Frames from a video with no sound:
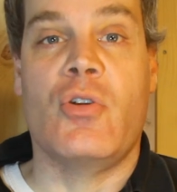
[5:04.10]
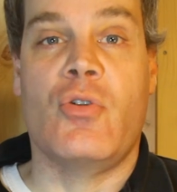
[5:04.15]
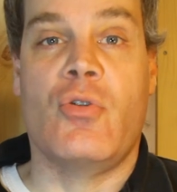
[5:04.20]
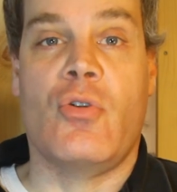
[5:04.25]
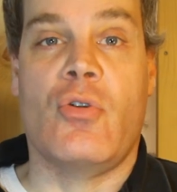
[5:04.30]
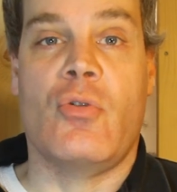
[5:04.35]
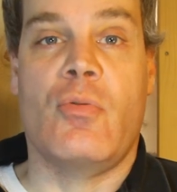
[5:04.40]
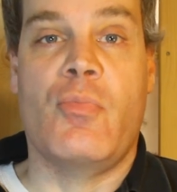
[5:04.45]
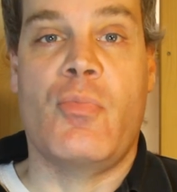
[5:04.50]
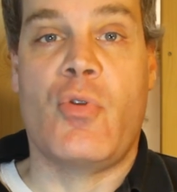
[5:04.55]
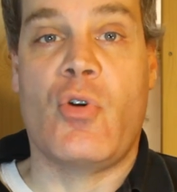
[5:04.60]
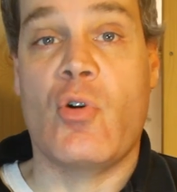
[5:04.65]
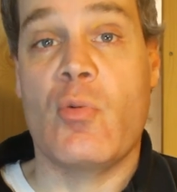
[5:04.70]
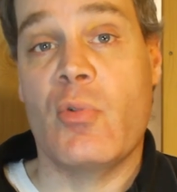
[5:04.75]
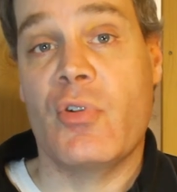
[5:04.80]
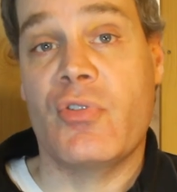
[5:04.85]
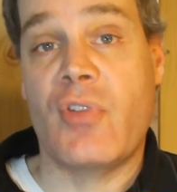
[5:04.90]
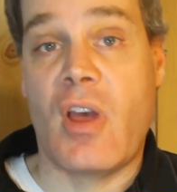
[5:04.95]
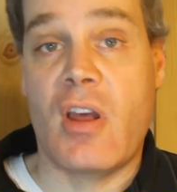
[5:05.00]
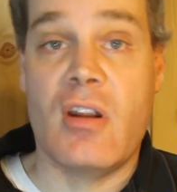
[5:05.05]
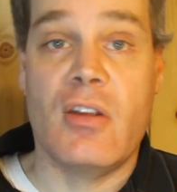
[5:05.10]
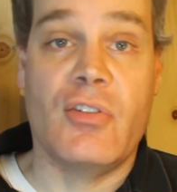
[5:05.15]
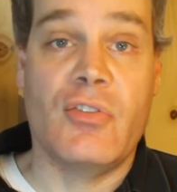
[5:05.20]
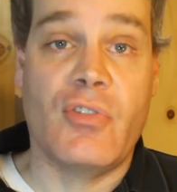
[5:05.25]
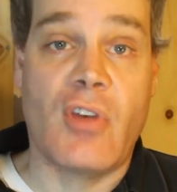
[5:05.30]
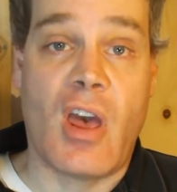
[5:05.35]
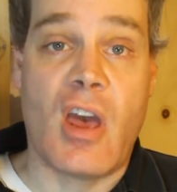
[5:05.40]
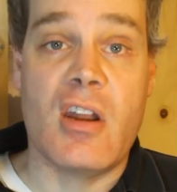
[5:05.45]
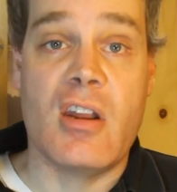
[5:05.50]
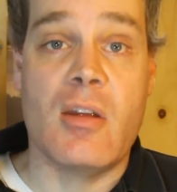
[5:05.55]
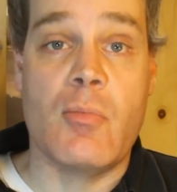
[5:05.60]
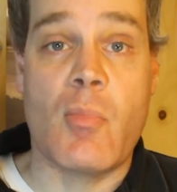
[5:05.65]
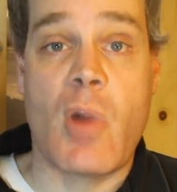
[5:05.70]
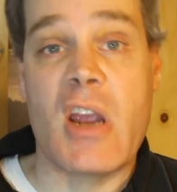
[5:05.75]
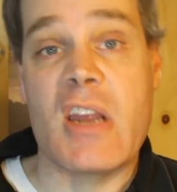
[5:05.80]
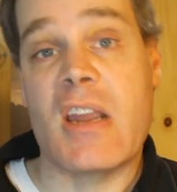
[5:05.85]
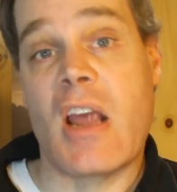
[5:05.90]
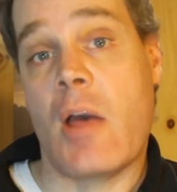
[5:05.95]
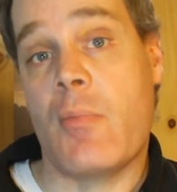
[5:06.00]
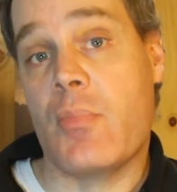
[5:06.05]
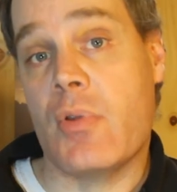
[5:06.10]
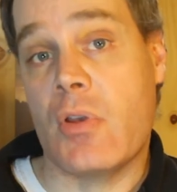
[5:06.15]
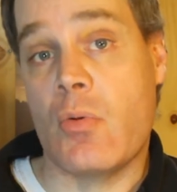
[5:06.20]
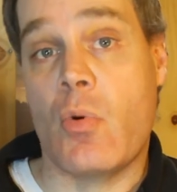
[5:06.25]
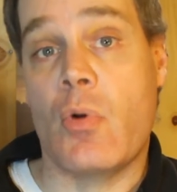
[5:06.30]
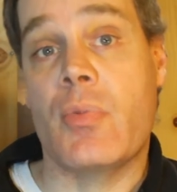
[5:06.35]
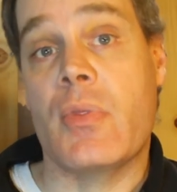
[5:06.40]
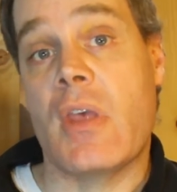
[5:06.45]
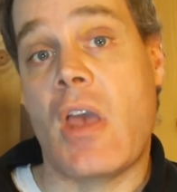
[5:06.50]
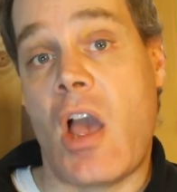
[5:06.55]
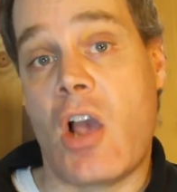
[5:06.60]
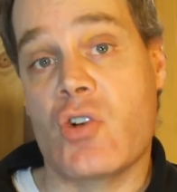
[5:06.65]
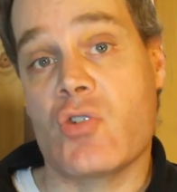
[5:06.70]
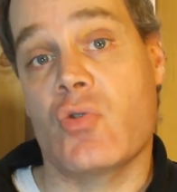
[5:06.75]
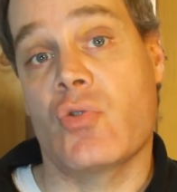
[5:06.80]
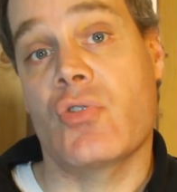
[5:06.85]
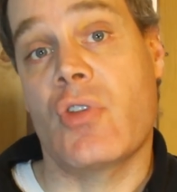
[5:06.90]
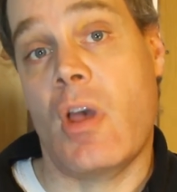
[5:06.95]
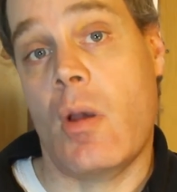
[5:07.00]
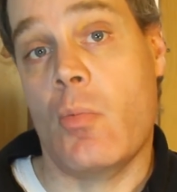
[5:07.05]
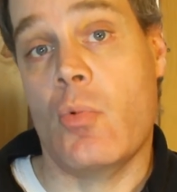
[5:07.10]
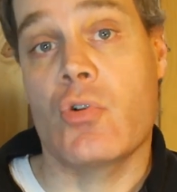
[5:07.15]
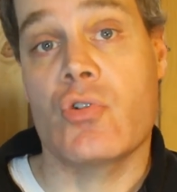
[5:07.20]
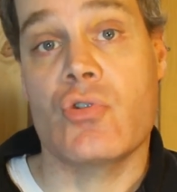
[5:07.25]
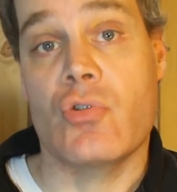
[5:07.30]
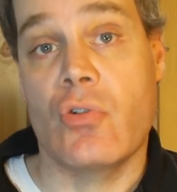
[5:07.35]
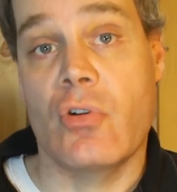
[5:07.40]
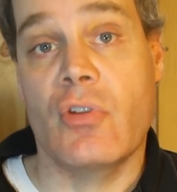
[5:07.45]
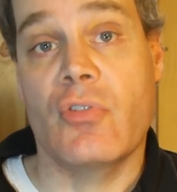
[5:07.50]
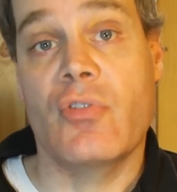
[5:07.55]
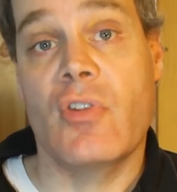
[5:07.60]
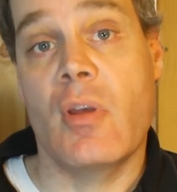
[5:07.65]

your thermostat is set, it might not be what the actual temperature is.